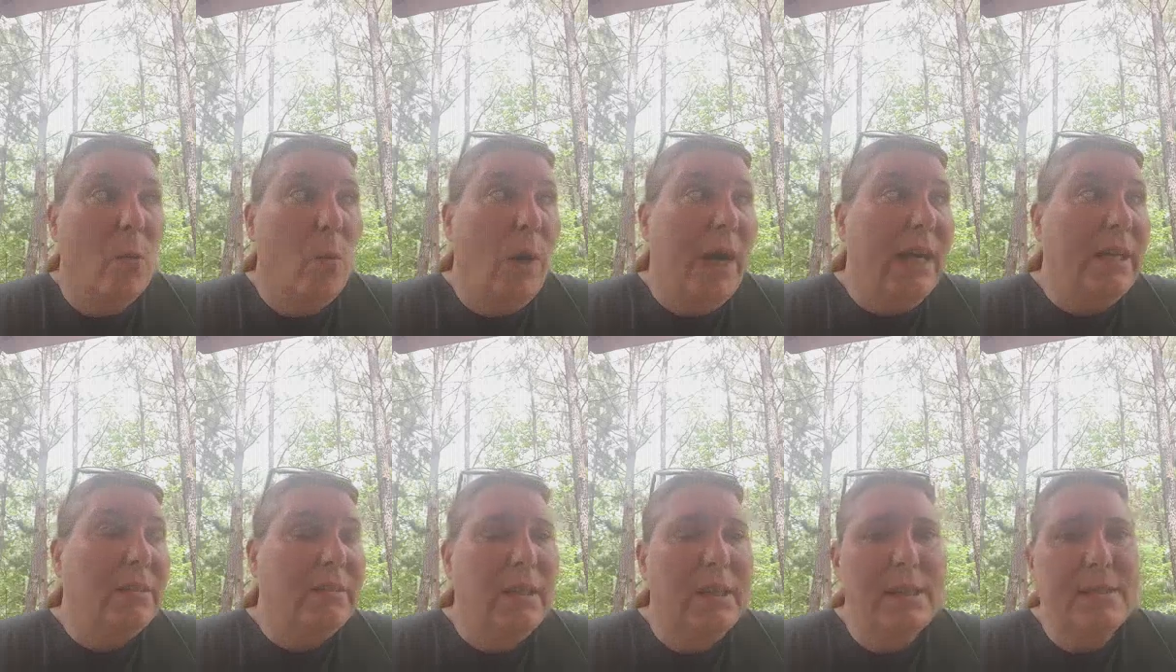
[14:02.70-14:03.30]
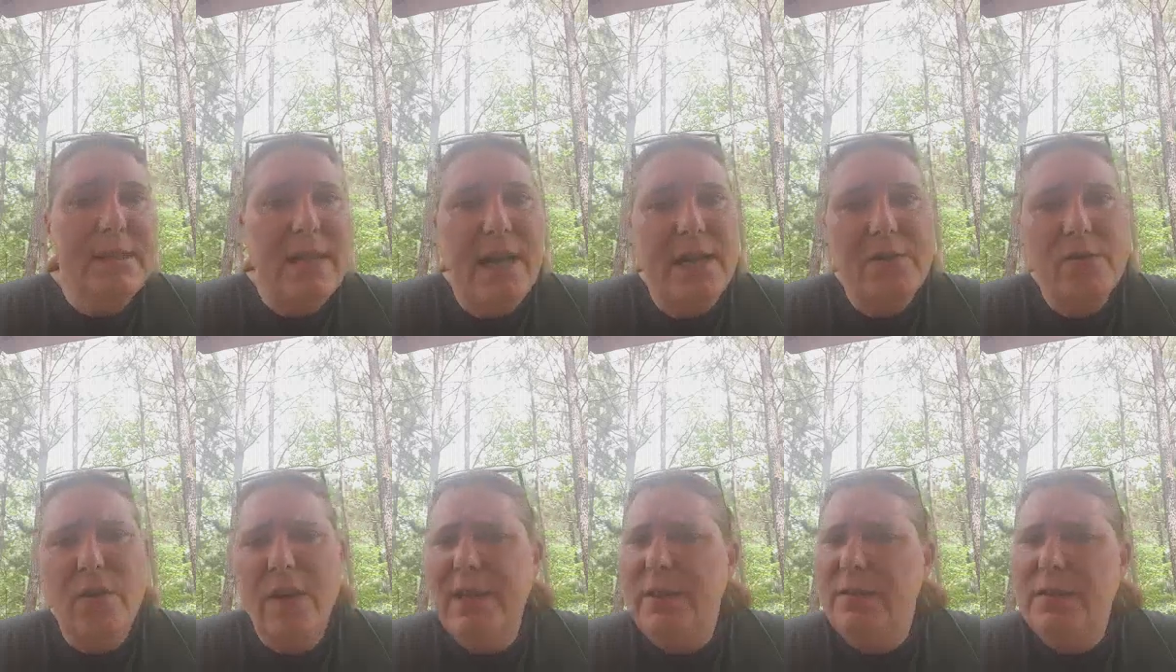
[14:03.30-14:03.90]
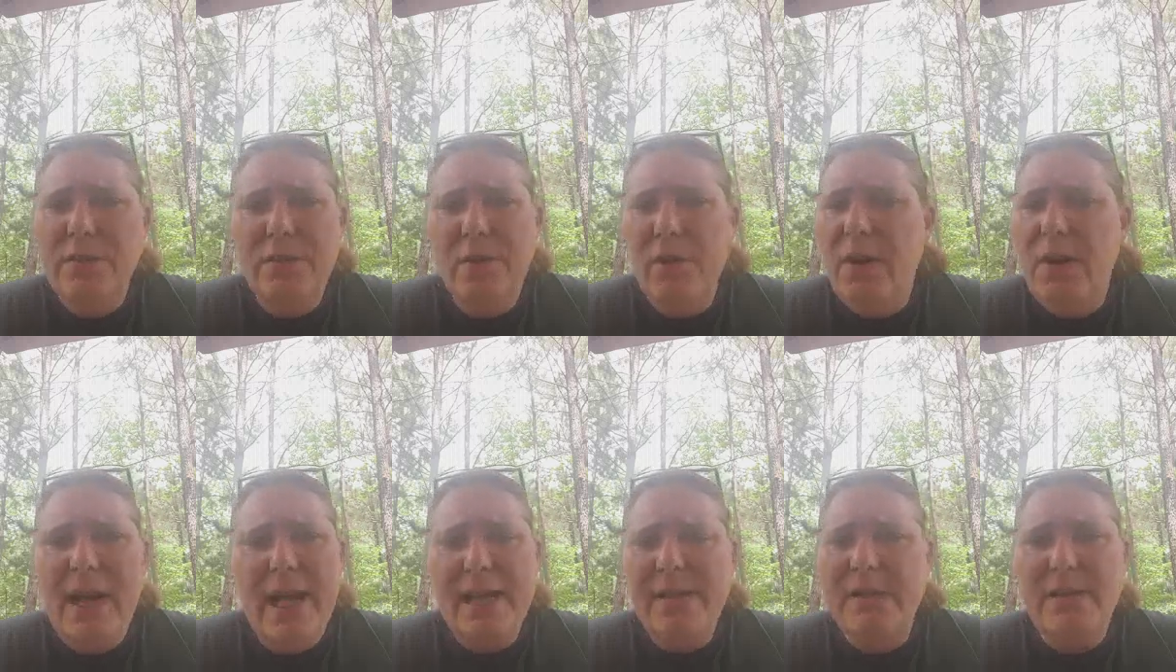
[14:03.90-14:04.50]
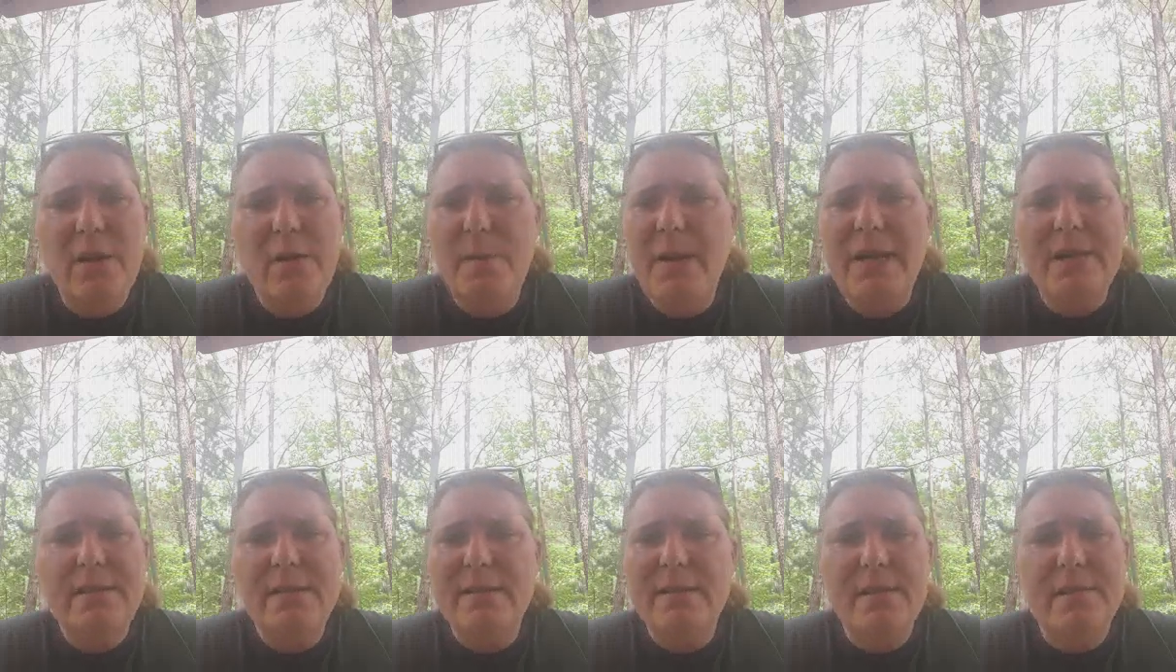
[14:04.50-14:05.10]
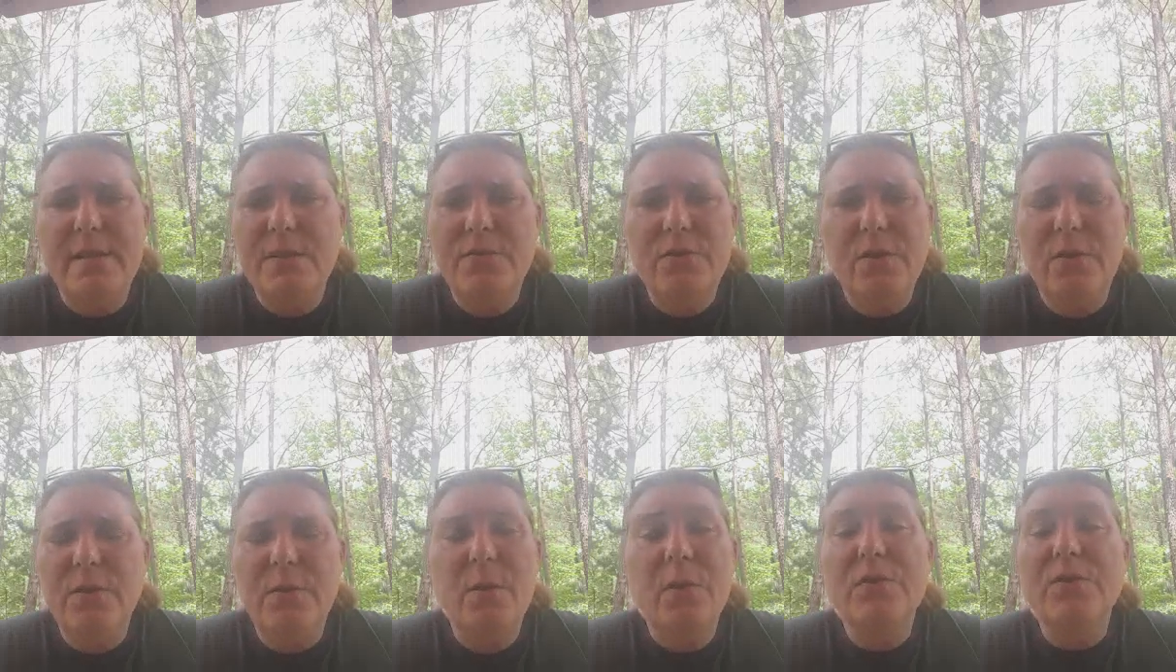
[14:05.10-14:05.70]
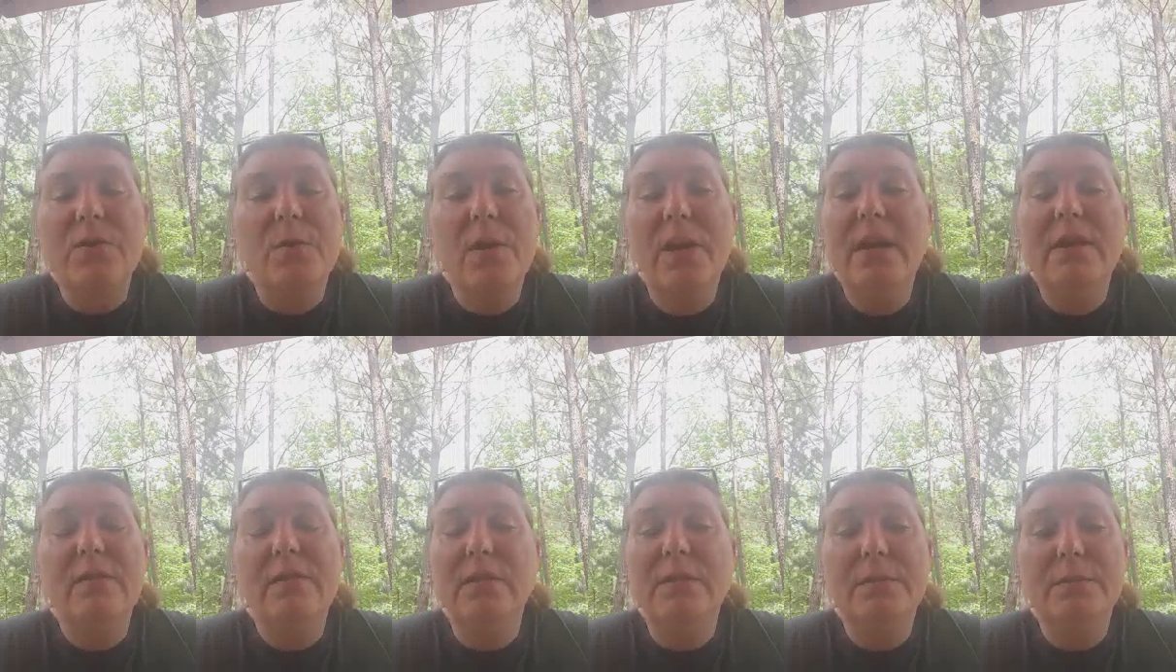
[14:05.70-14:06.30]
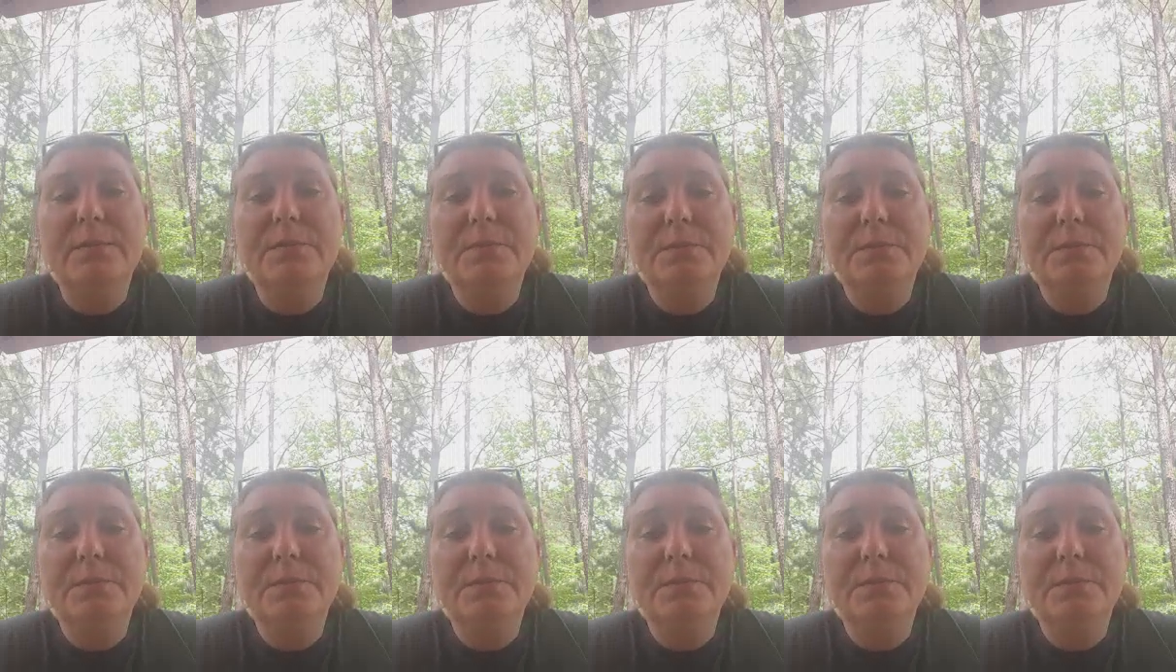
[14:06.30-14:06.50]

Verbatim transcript: wildly exaggerated or, or has no basis in the truth whatsoever.